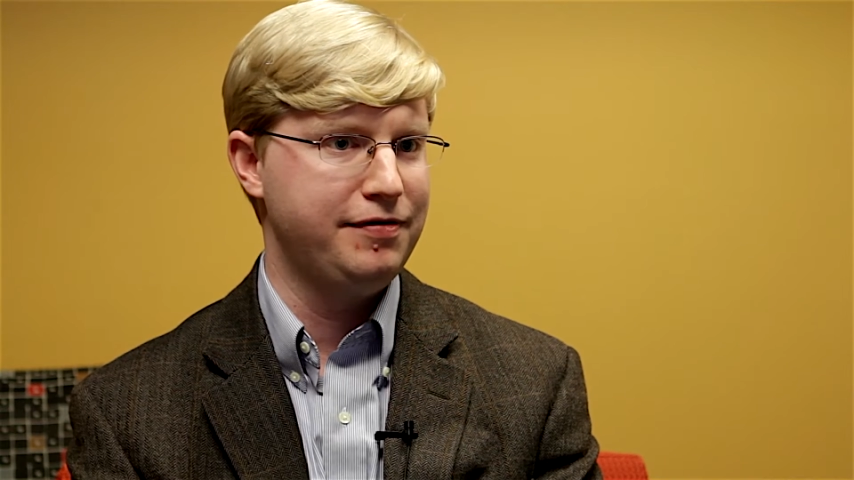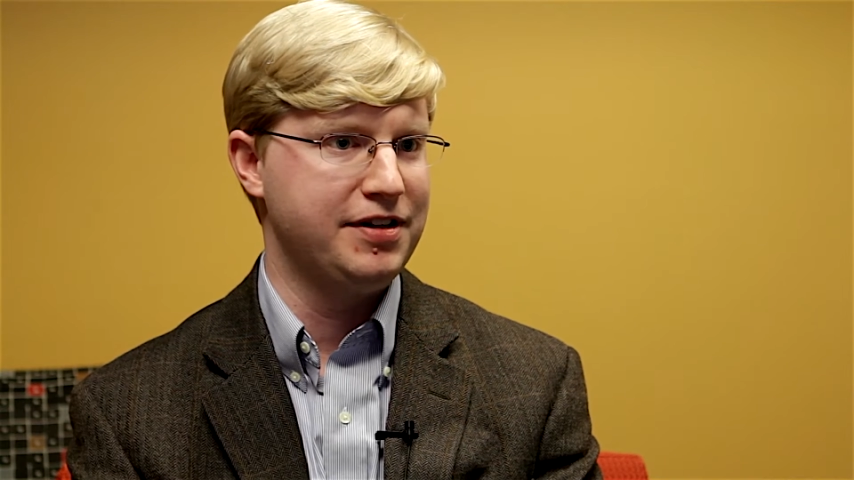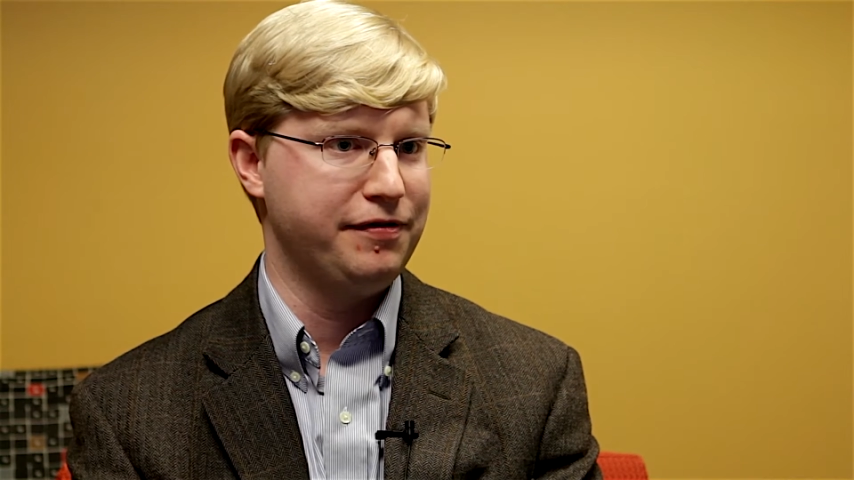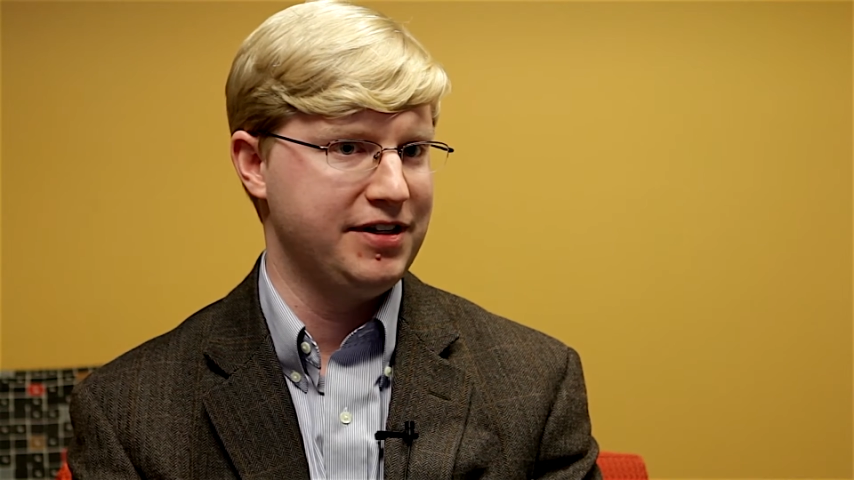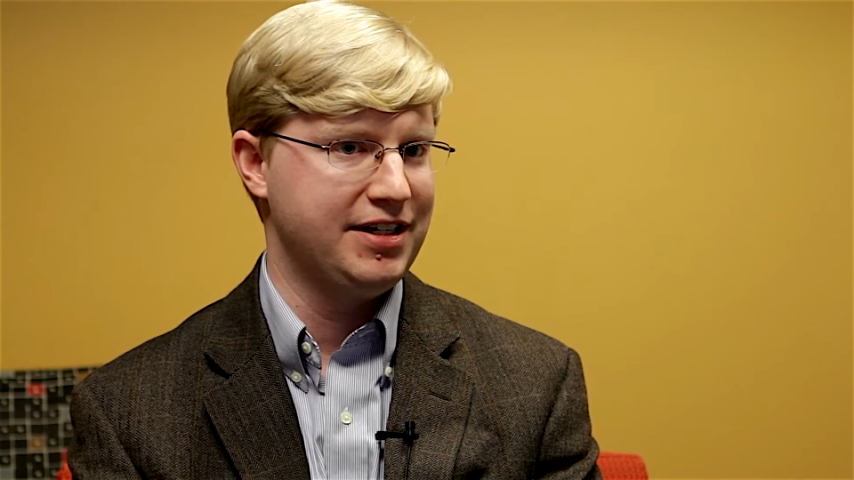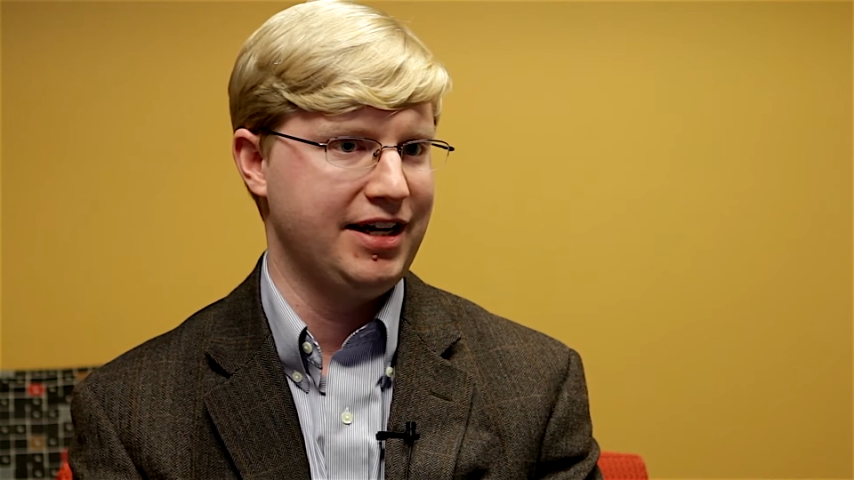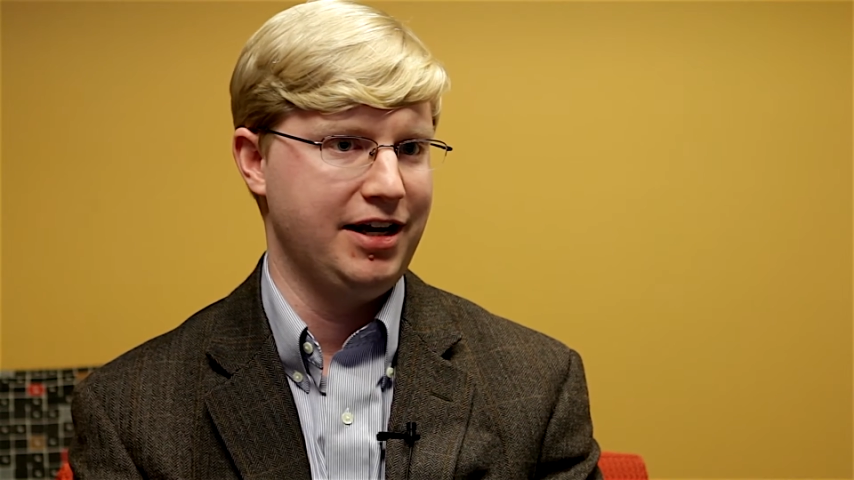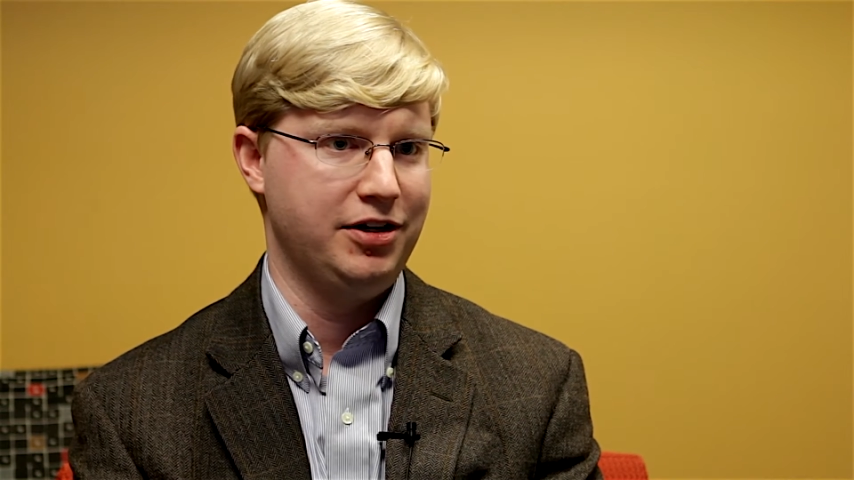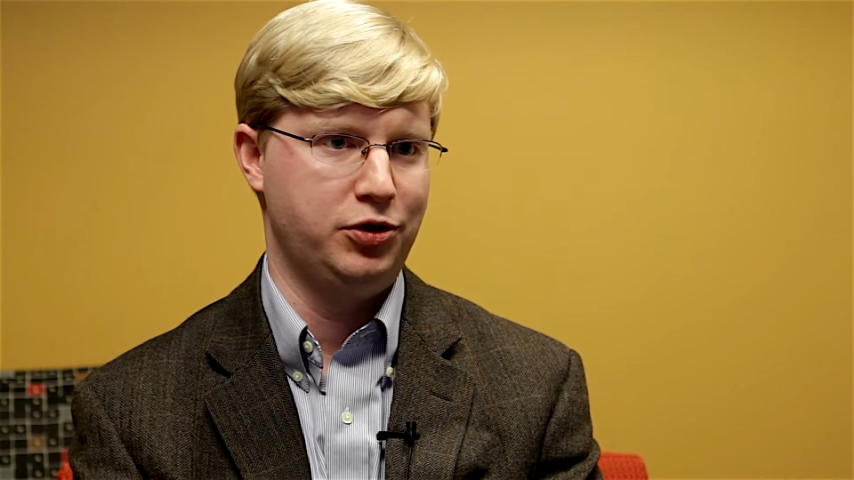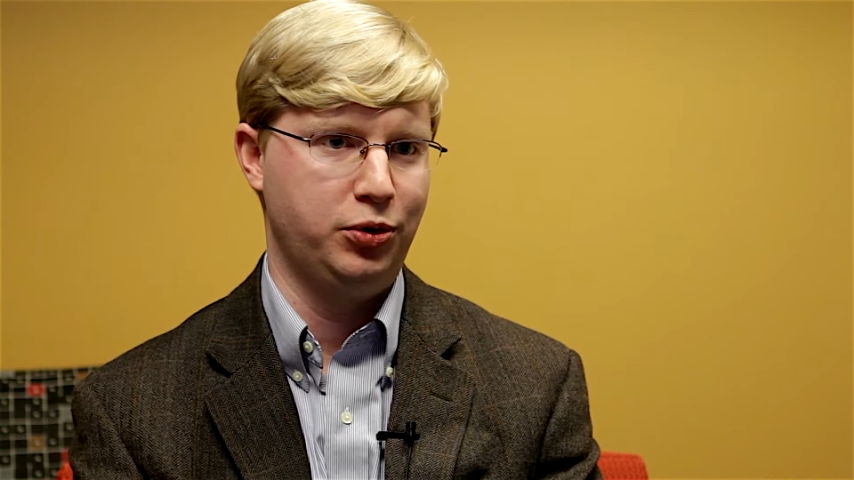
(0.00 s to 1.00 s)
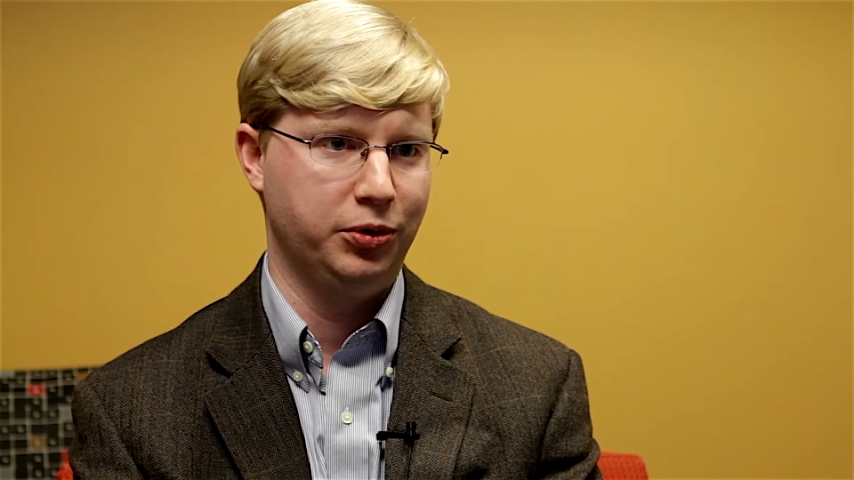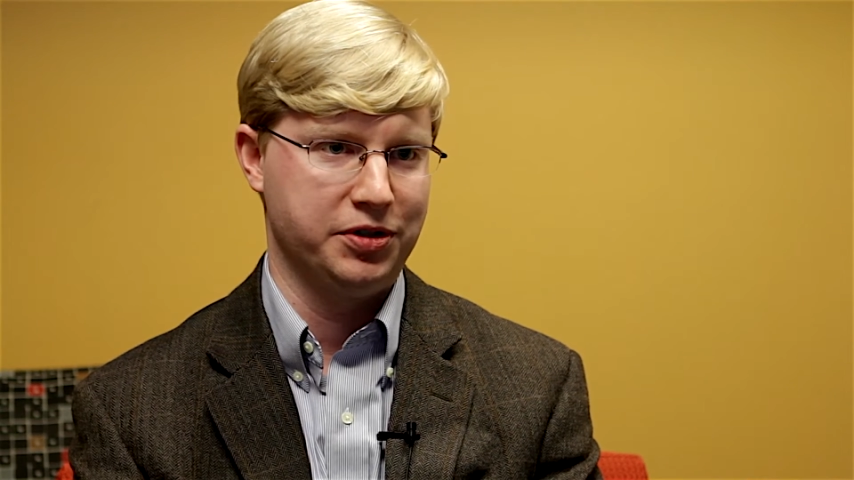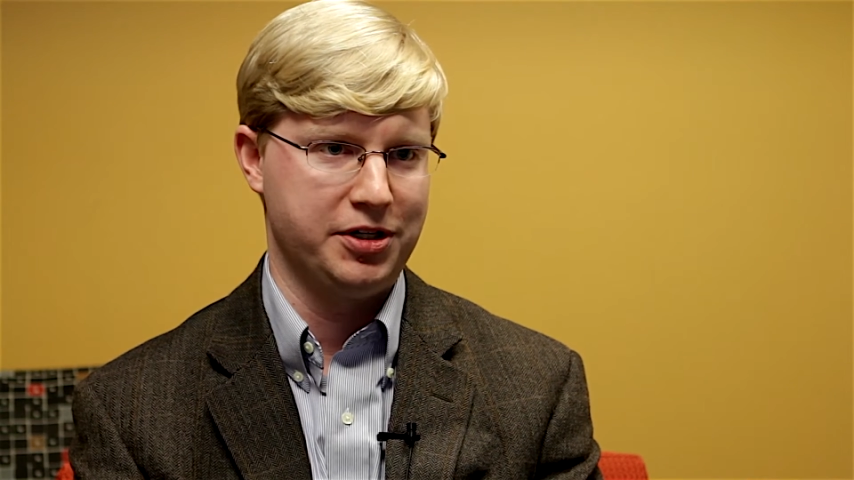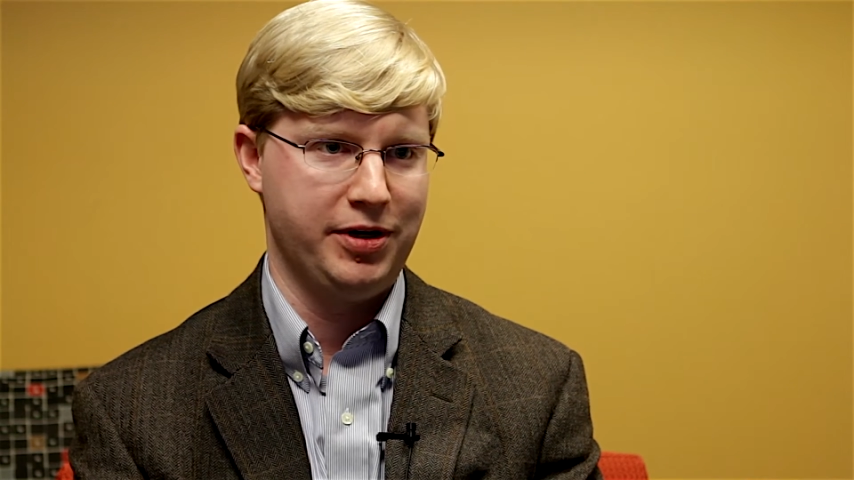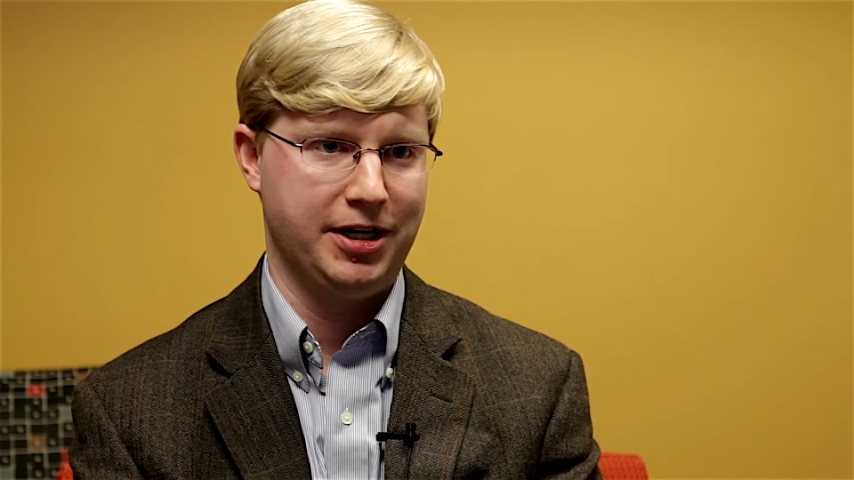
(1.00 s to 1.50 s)
sophisticated
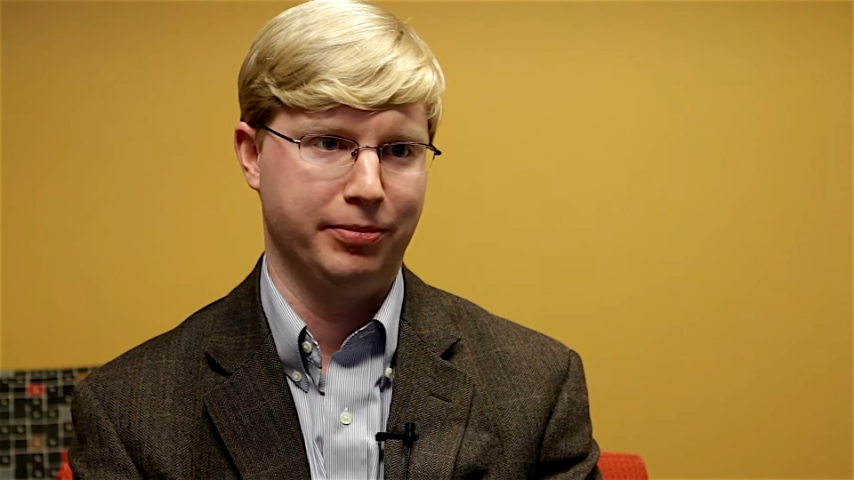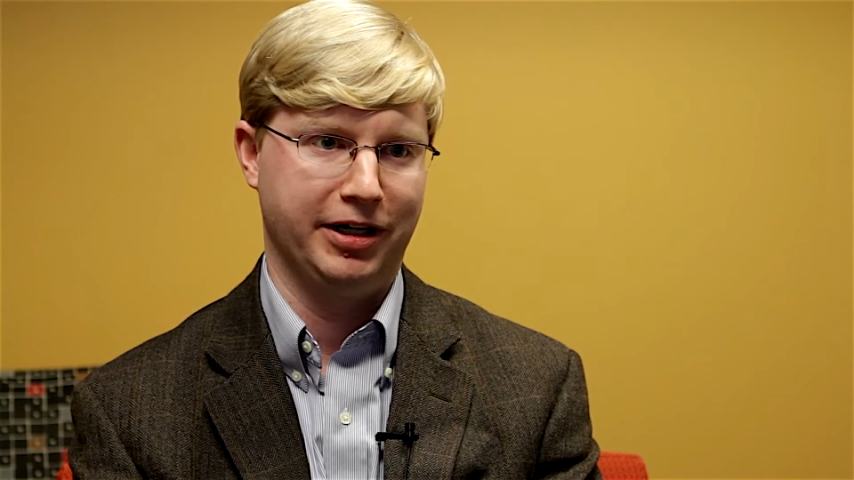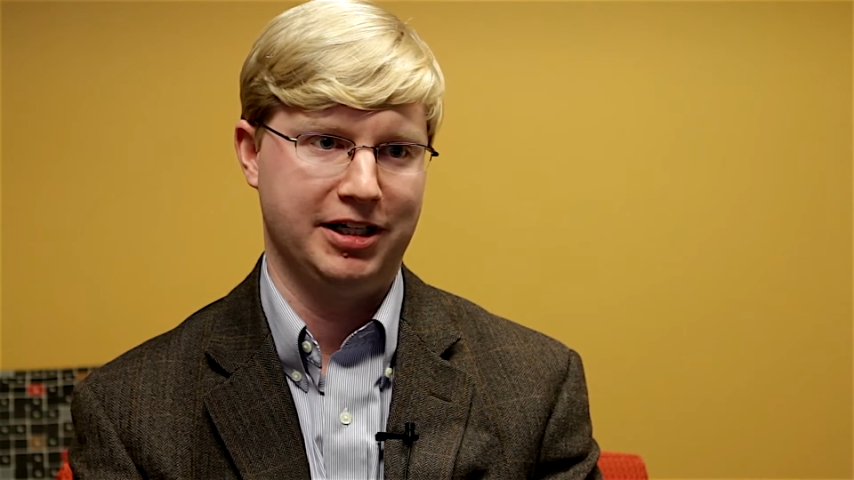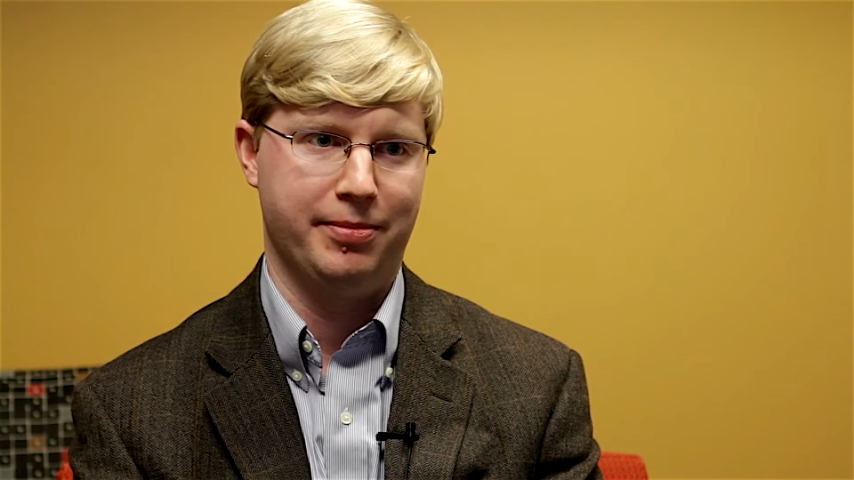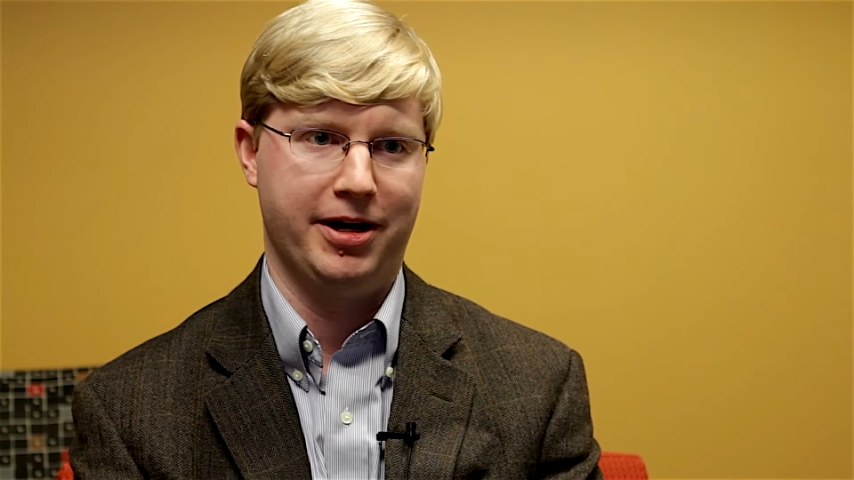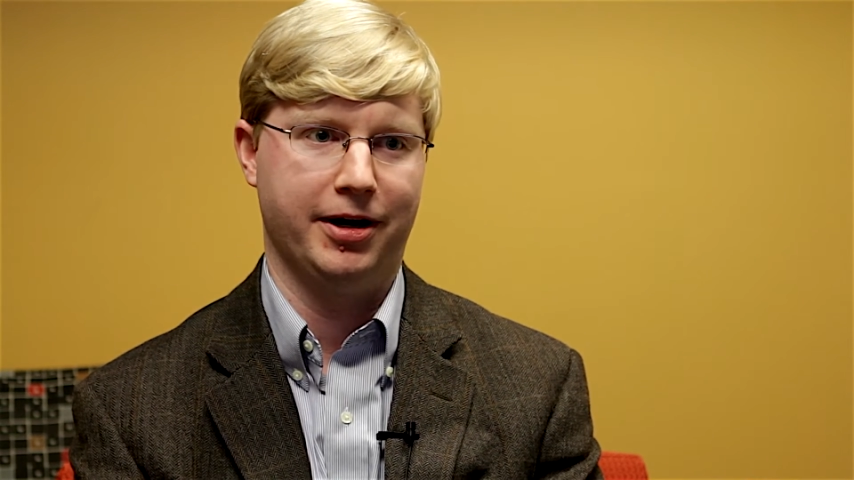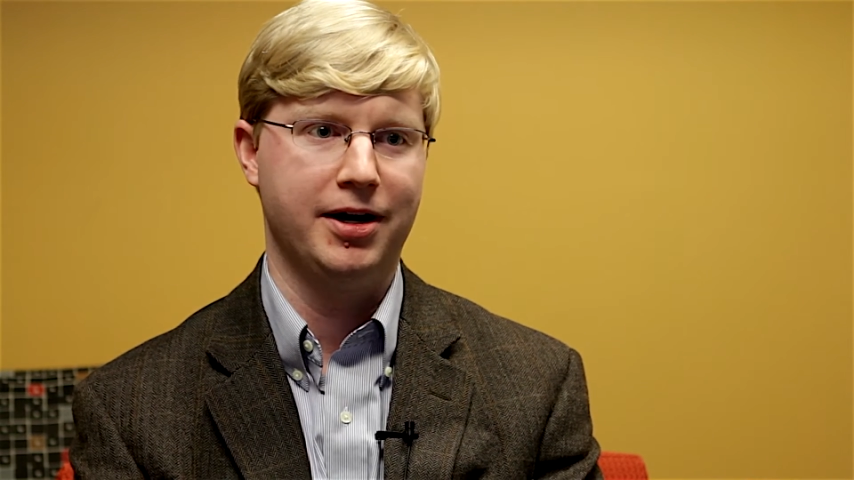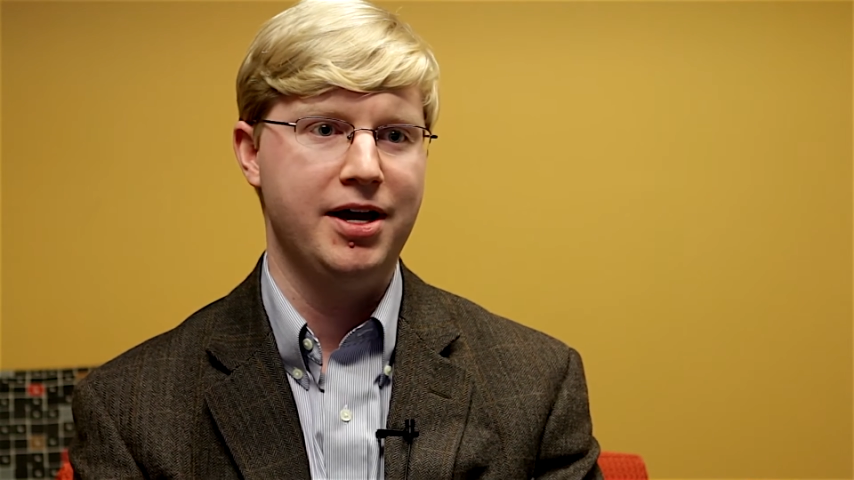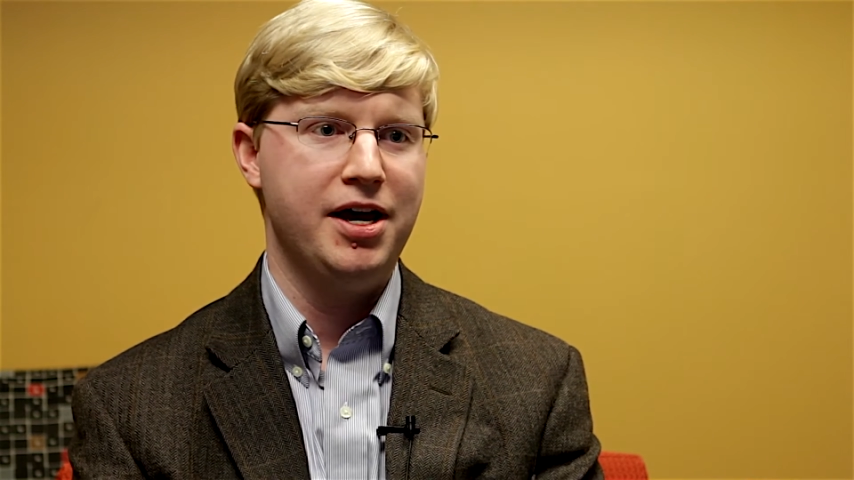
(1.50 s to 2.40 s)
tools that we can bring to bear.